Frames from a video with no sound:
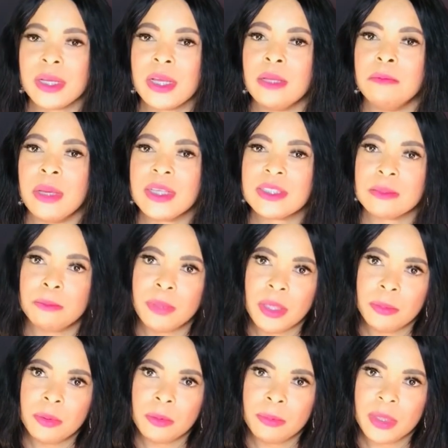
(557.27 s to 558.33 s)
make some
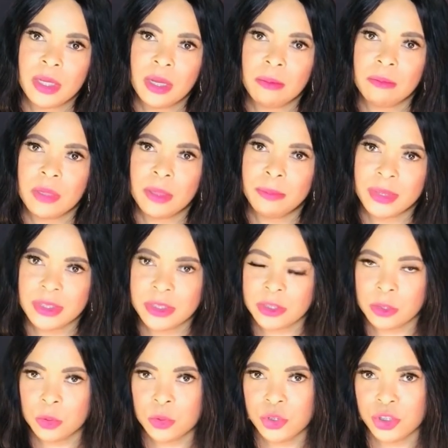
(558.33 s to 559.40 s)
people become a bit
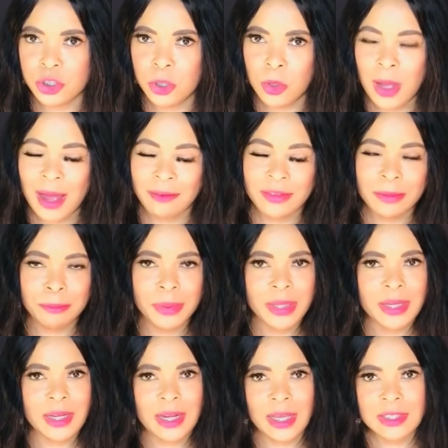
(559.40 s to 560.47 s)
delusional, have the
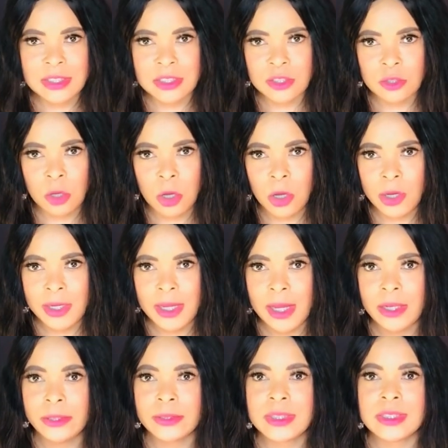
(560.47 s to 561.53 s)
pink glasses on
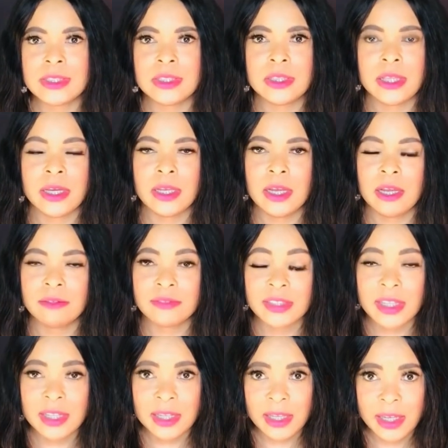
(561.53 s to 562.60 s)
and not see their lover
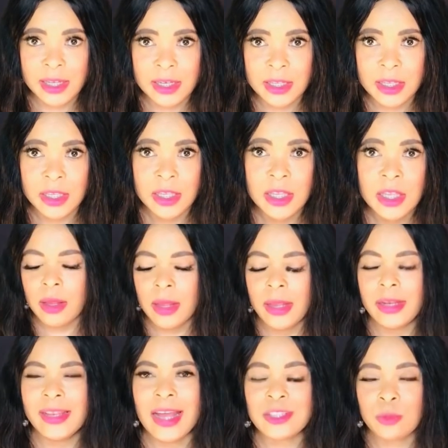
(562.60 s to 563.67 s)
clearly,
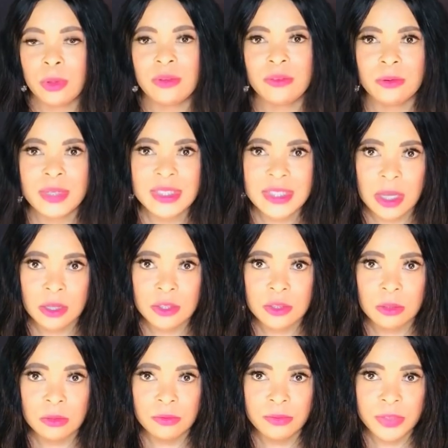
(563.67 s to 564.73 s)
that's one of the results
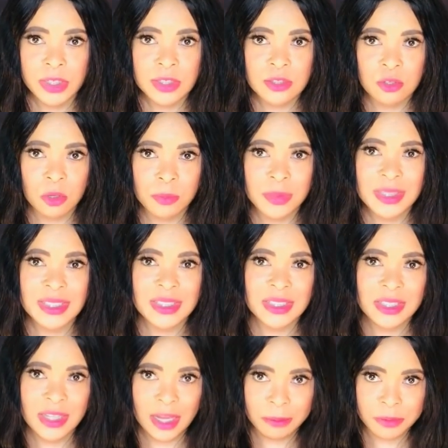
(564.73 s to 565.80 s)
of Venus opposite
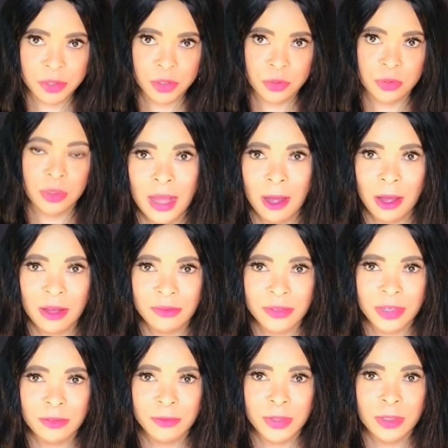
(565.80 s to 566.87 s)
Neptune. However,
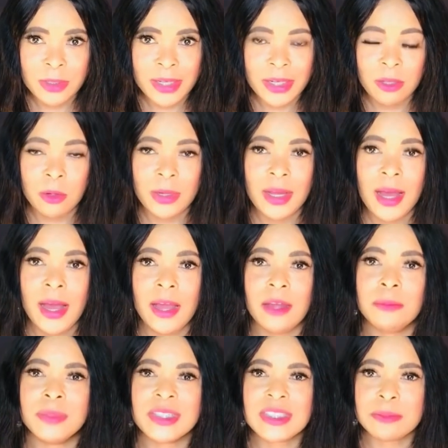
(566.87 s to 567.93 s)
if we look at it on a higher
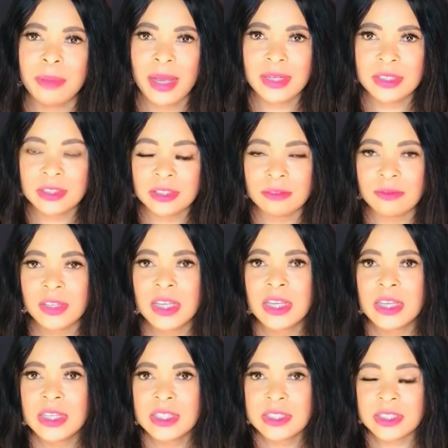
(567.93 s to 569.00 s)
perspective,
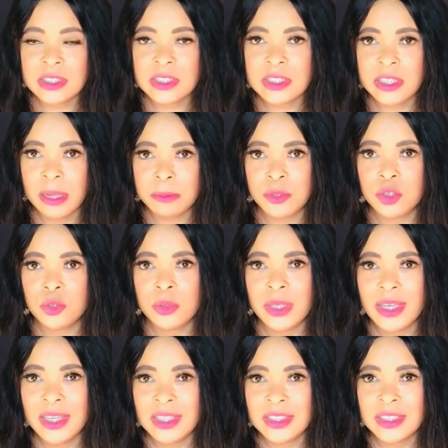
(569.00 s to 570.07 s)
since Neptune
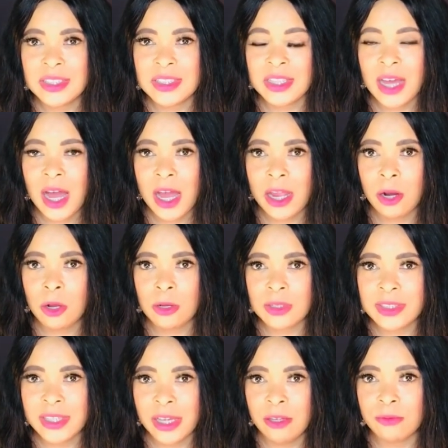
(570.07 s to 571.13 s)
is the higher
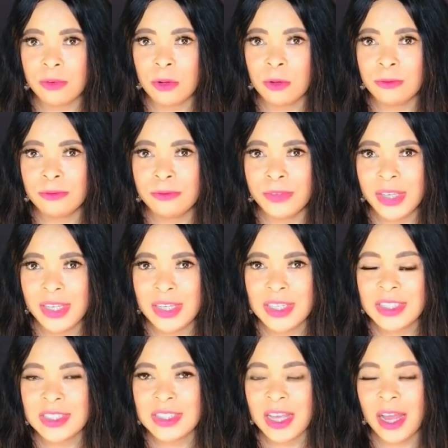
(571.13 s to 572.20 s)
octave of
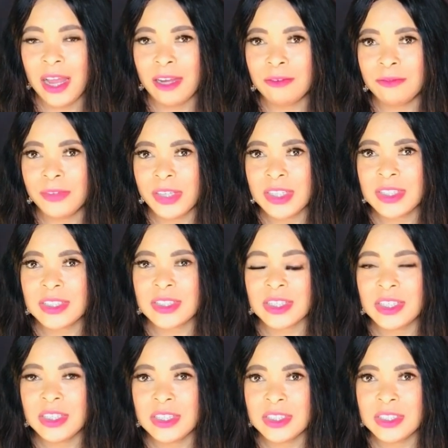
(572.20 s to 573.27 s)
Venus, and Venus
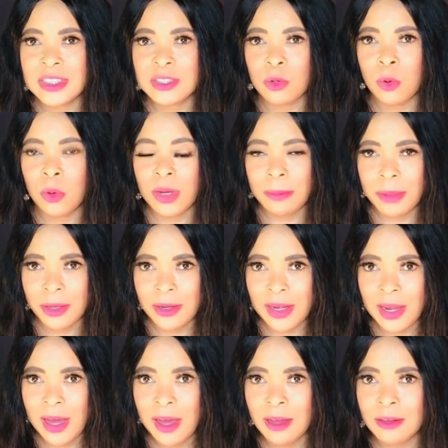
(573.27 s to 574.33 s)
is all about
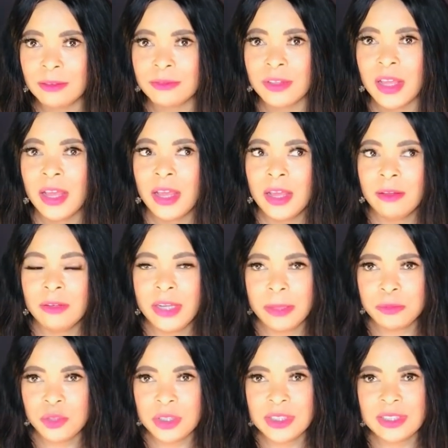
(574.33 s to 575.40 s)
love,
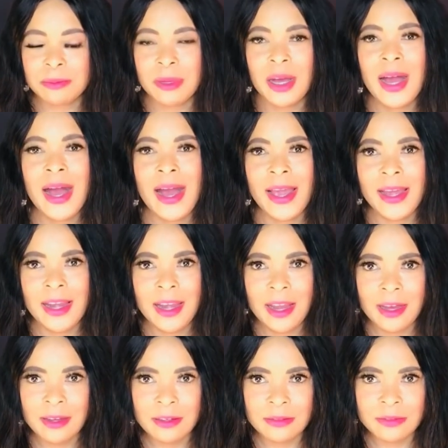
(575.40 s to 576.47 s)
Neptune is about higher
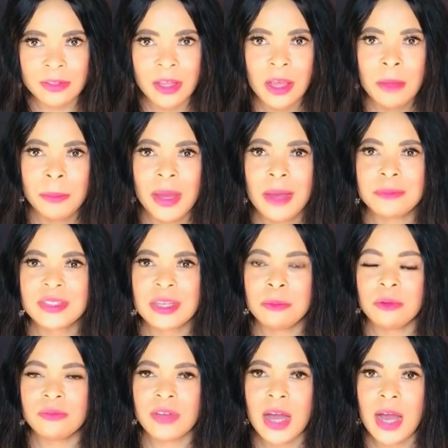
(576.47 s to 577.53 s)
love, perhaps some
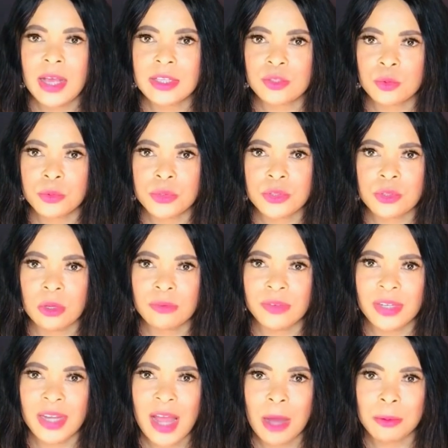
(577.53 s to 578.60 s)
of us will
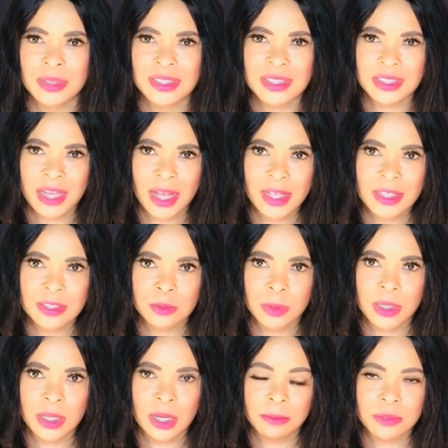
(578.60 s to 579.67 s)
soften our stance when
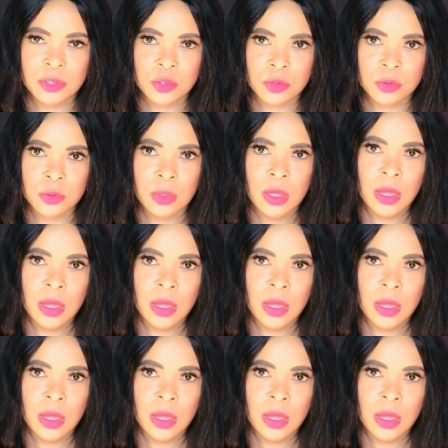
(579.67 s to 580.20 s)
it comes to